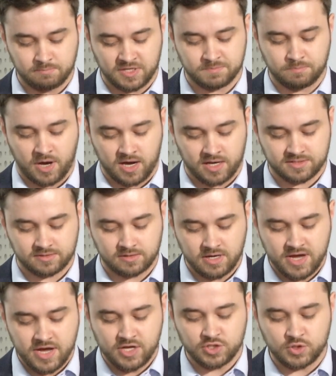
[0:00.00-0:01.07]
must pass
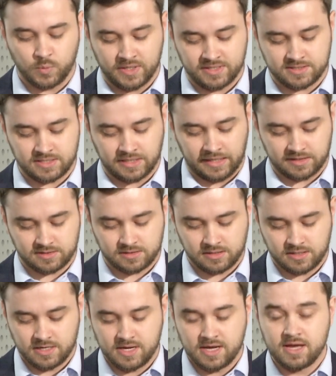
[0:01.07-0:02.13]
to win seats.
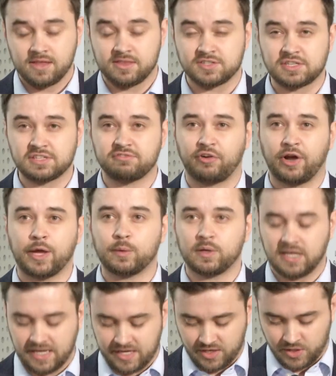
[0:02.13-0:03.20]
This is
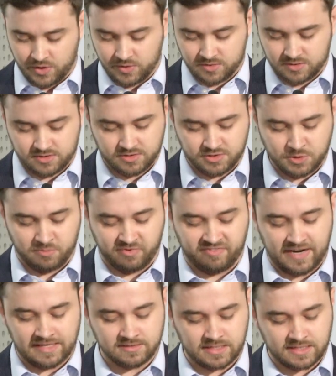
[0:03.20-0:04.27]
frequently used to
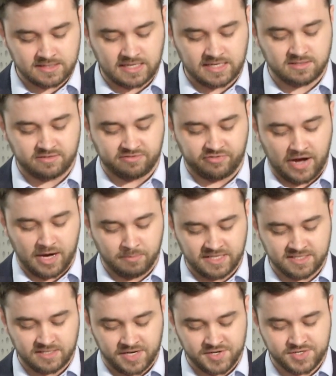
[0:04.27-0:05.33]
prevent excessive
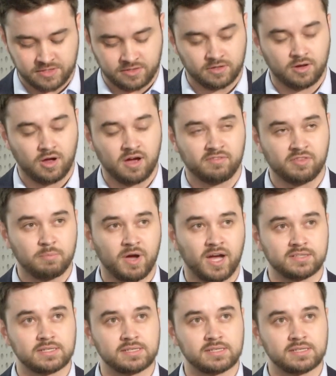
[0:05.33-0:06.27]
fragmentation of the party